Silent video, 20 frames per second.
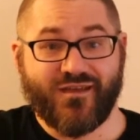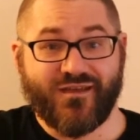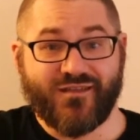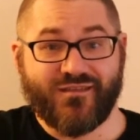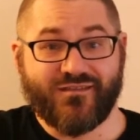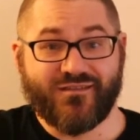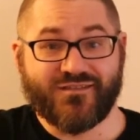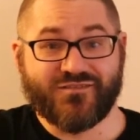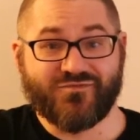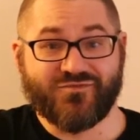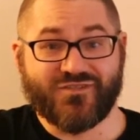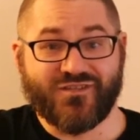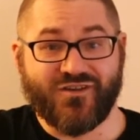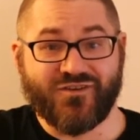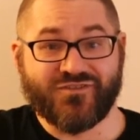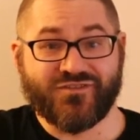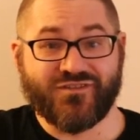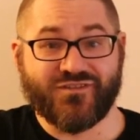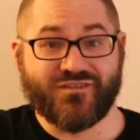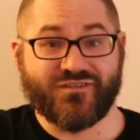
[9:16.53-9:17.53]
This was
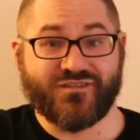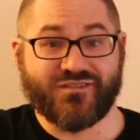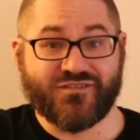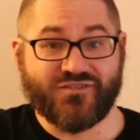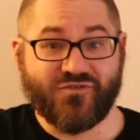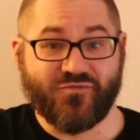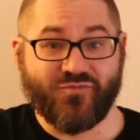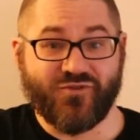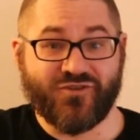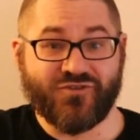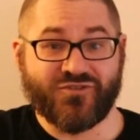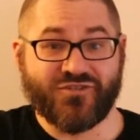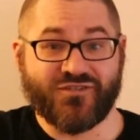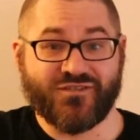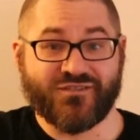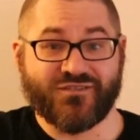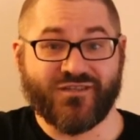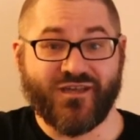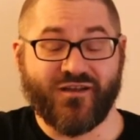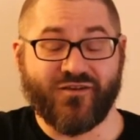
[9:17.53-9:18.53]
also the
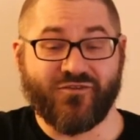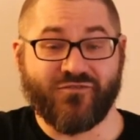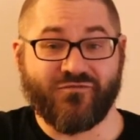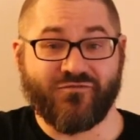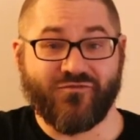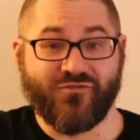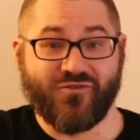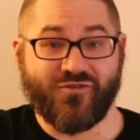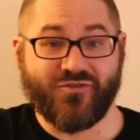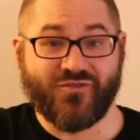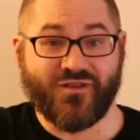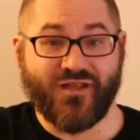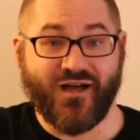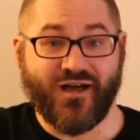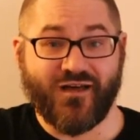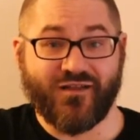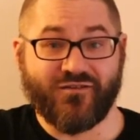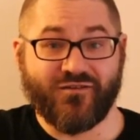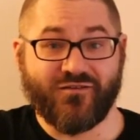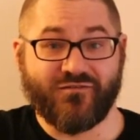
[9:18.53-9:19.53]
distribution center for a
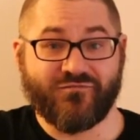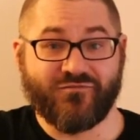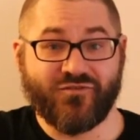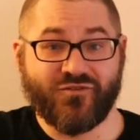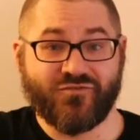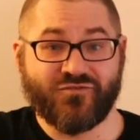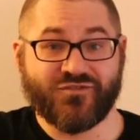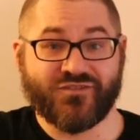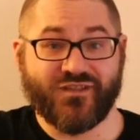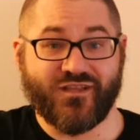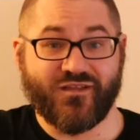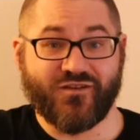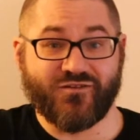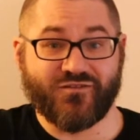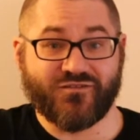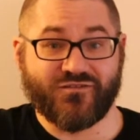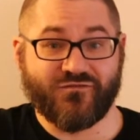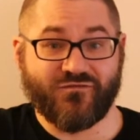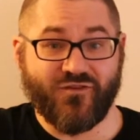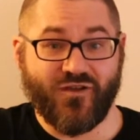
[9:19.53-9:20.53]
lot of
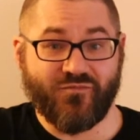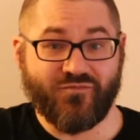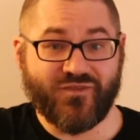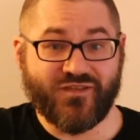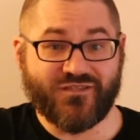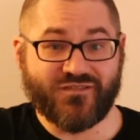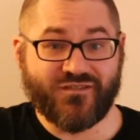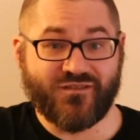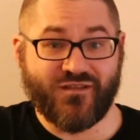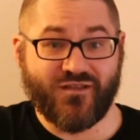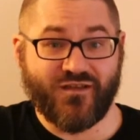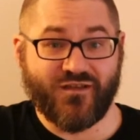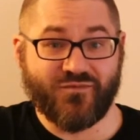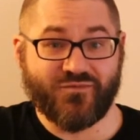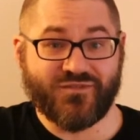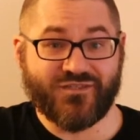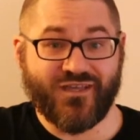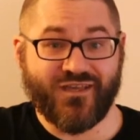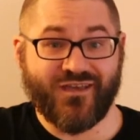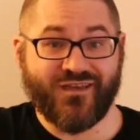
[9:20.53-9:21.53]
newsletters from these
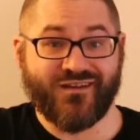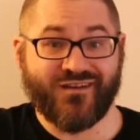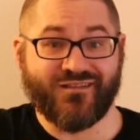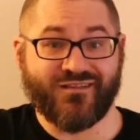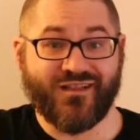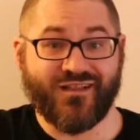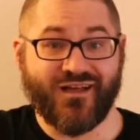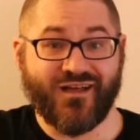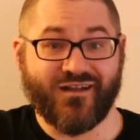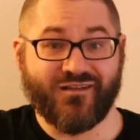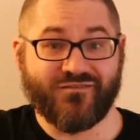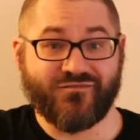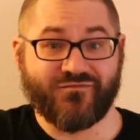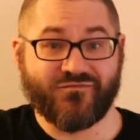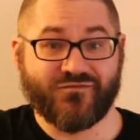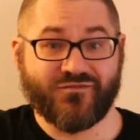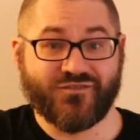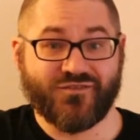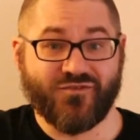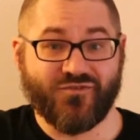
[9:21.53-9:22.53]
clubs, and a lot
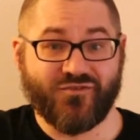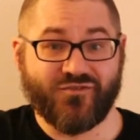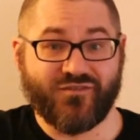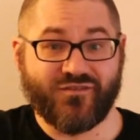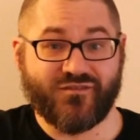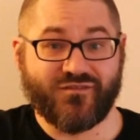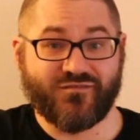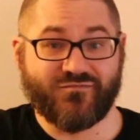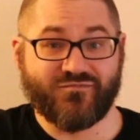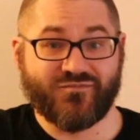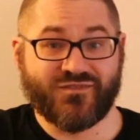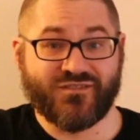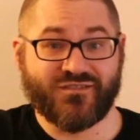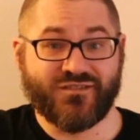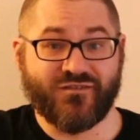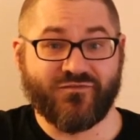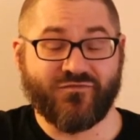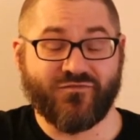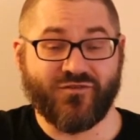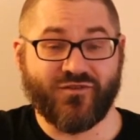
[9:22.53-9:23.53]
of sort of the
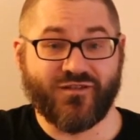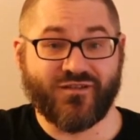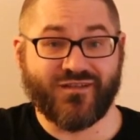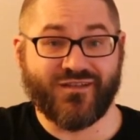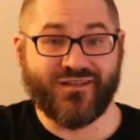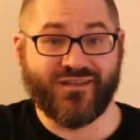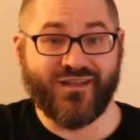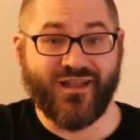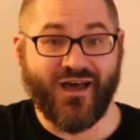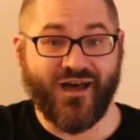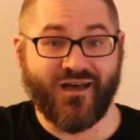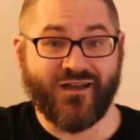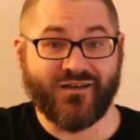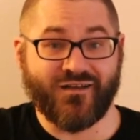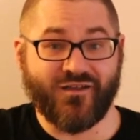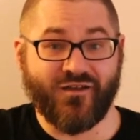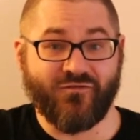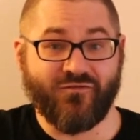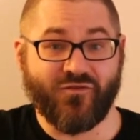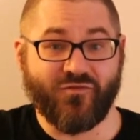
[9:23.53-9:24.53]
different
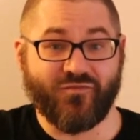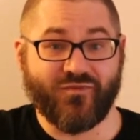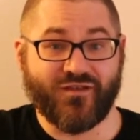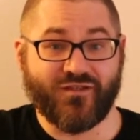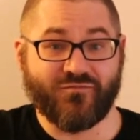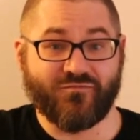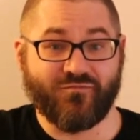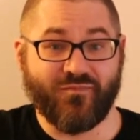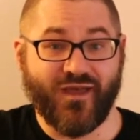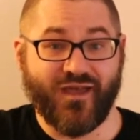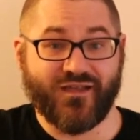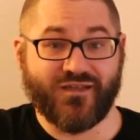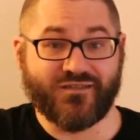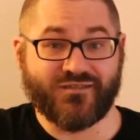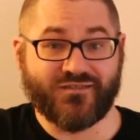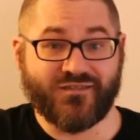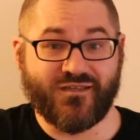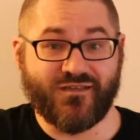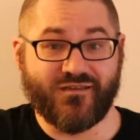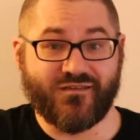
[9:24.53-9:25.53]
non-government
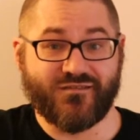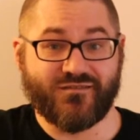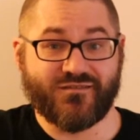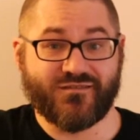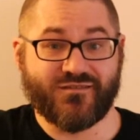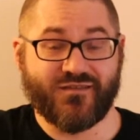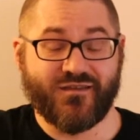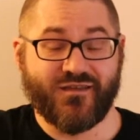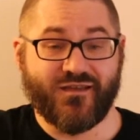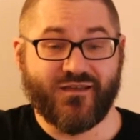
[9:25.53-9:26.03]
magazines.